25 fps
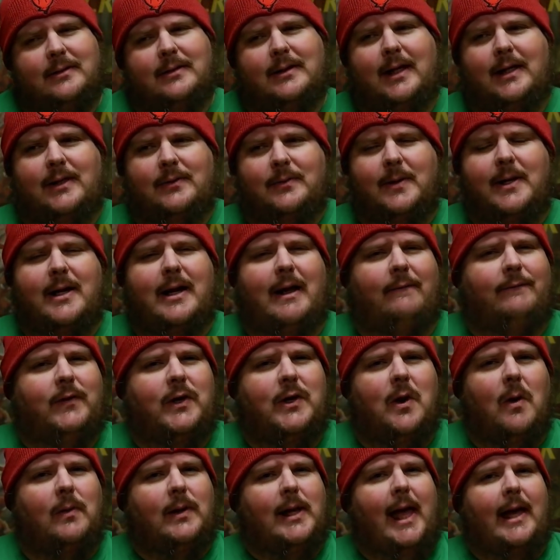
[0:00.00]
if
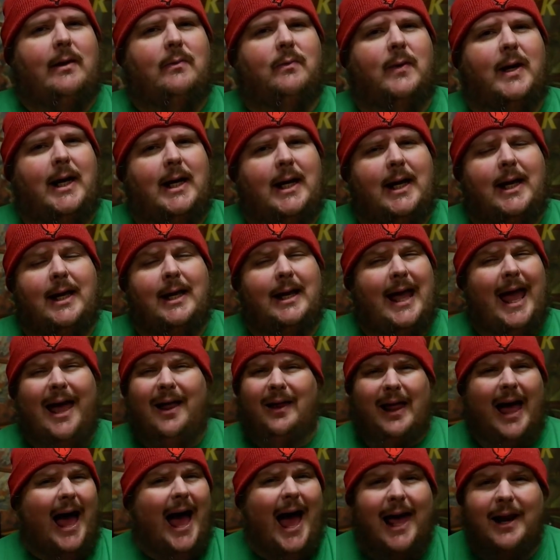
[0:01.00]
you don't like reading it,
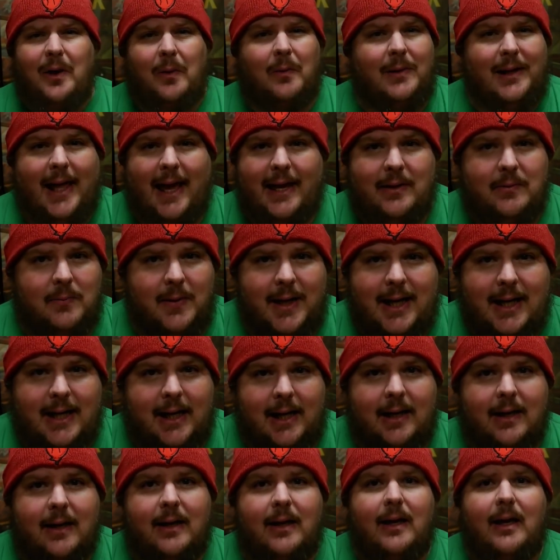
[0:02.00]
hell, I don't like
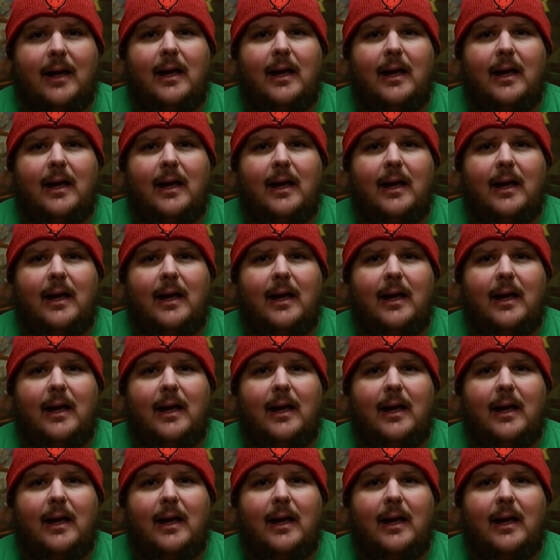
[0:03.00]
reading it.